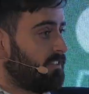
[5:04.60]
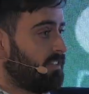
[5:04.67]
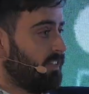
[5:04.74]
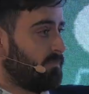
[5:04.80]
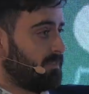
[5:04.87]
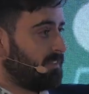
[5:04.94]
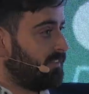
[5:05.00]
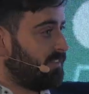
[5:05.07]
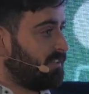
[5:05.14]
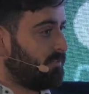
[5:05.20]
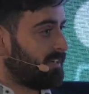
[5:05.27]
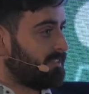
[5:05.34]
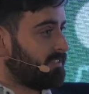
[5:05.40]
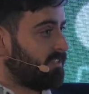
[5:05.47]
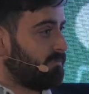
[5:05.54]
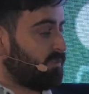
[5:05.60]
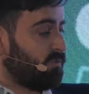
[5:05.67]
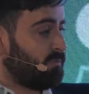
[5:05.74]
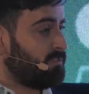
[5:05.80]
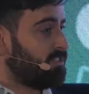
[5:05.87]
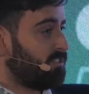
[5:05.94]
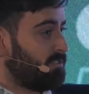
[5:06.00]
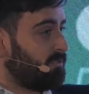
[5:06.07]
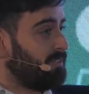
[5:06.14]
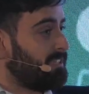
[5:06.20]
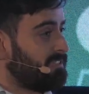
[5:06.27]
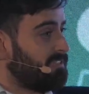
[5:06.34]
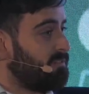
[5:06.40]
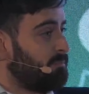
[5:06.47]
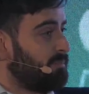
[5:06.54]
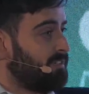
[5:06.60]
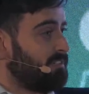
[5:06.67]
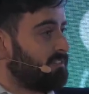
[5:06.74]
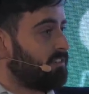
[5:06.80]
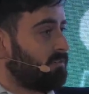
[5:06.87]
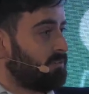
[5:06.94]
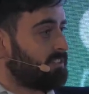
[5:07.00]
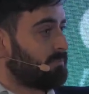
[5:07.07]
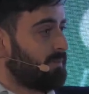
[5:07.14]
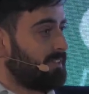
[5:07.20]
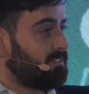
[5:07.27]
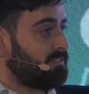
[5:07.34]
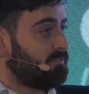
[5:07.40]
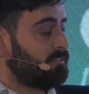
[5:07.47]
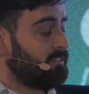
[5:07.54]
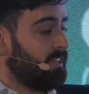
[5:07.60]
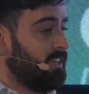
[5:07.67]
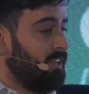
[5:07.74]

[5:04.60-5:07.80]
topic in the US at the moment due to insulin being so expensive.